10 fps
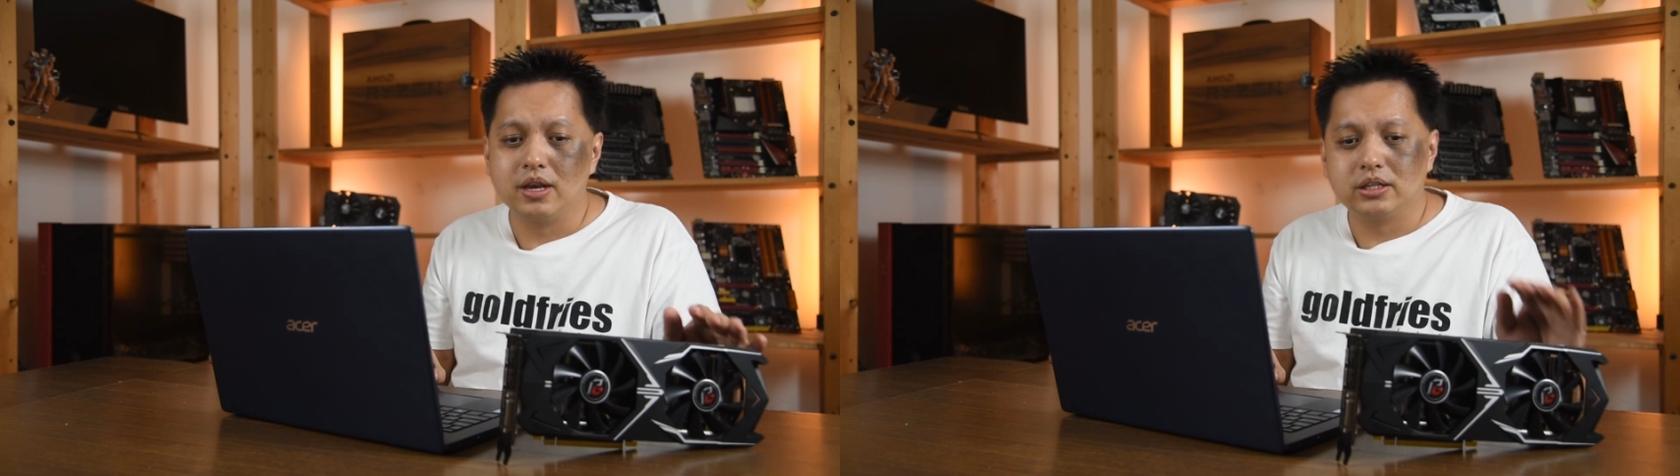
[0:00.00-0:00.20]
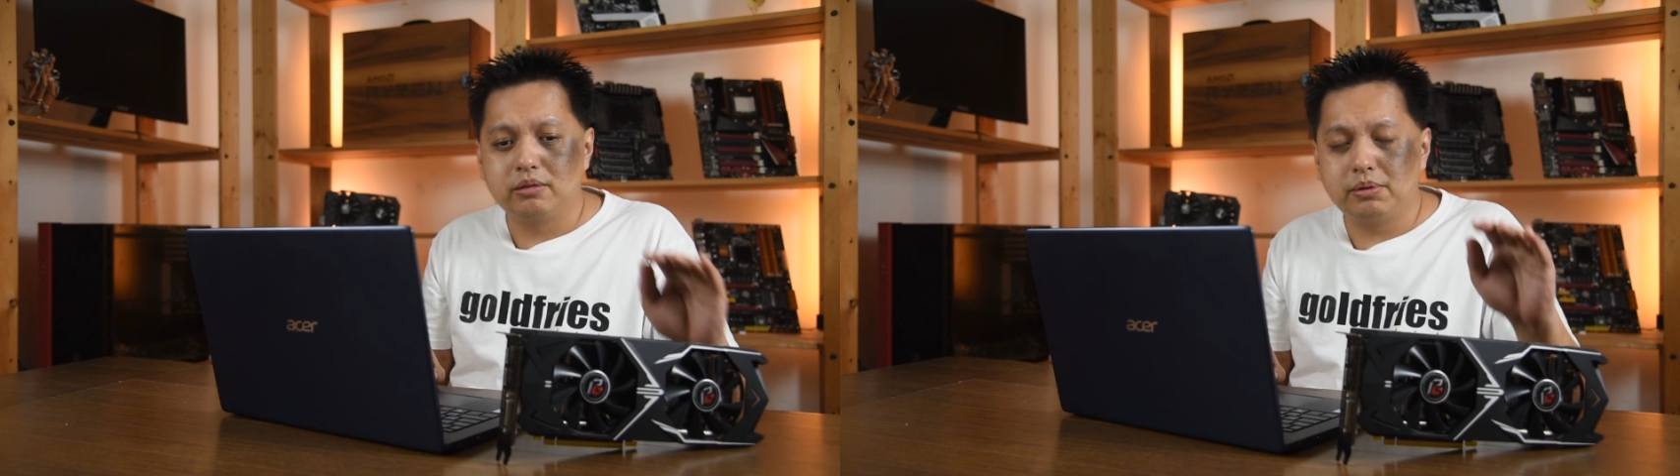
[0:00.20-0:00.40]

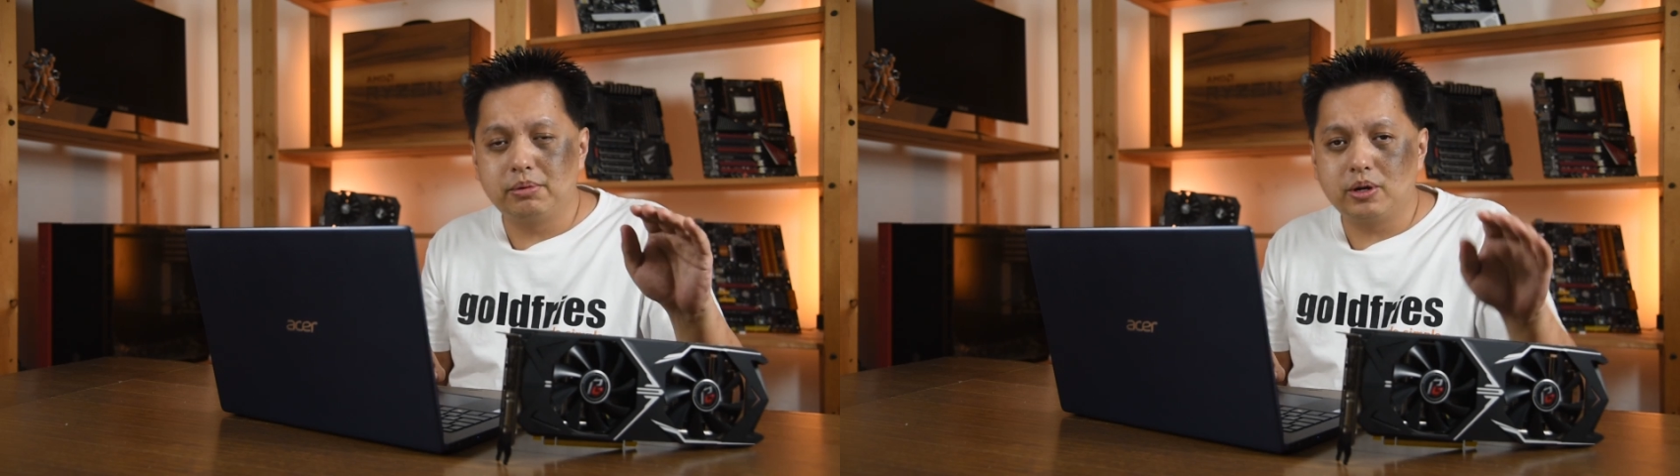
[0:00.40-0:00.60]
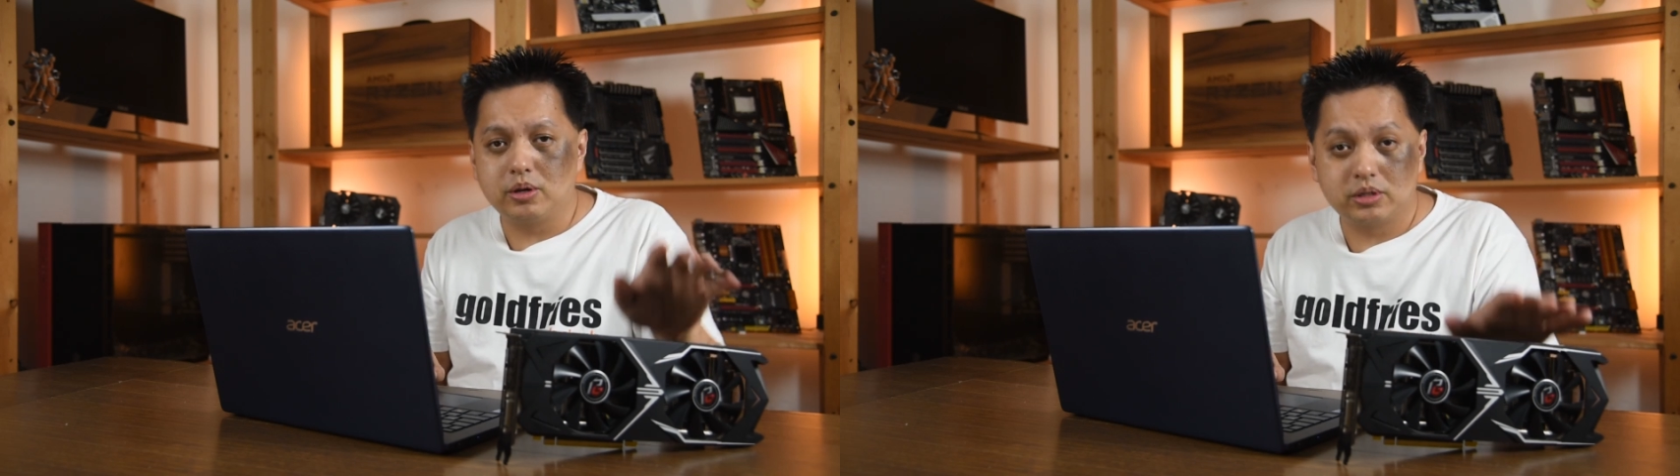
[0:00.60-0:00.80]
simply
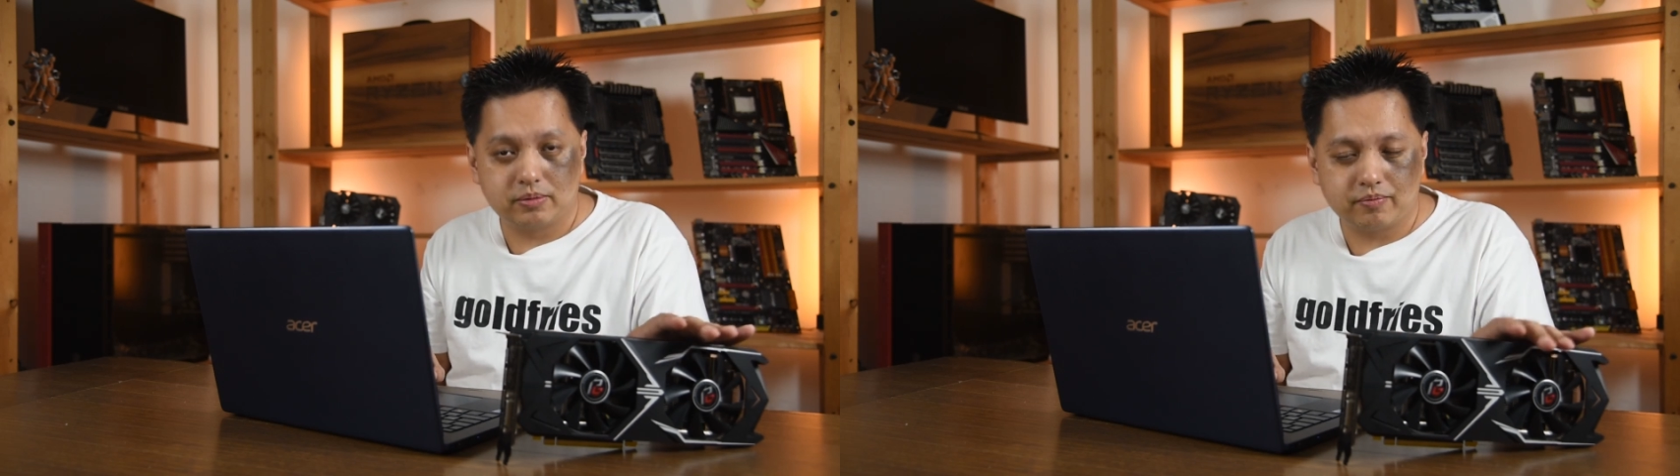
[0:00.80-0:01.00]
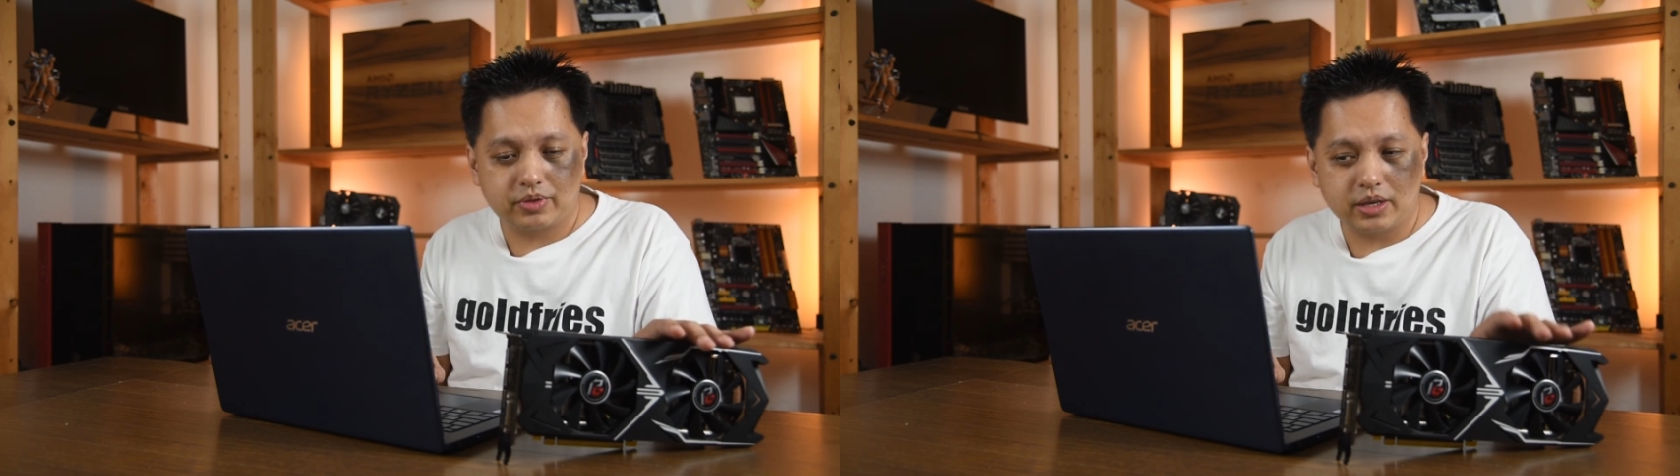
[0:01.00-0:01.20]
because
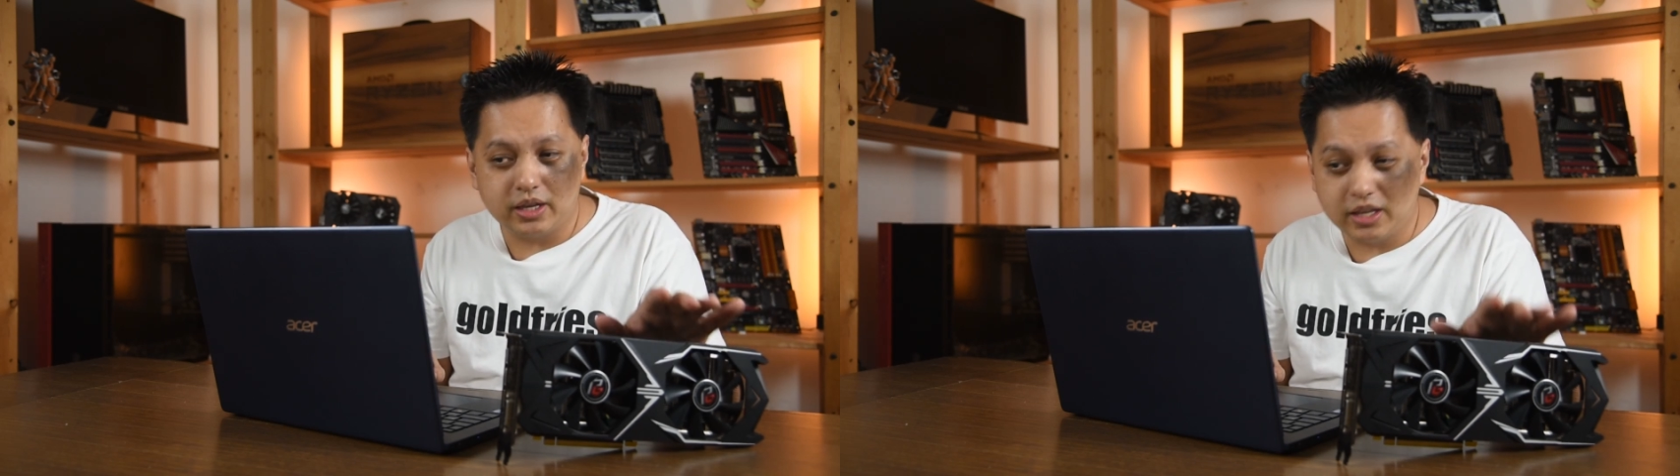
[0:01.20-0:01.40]
it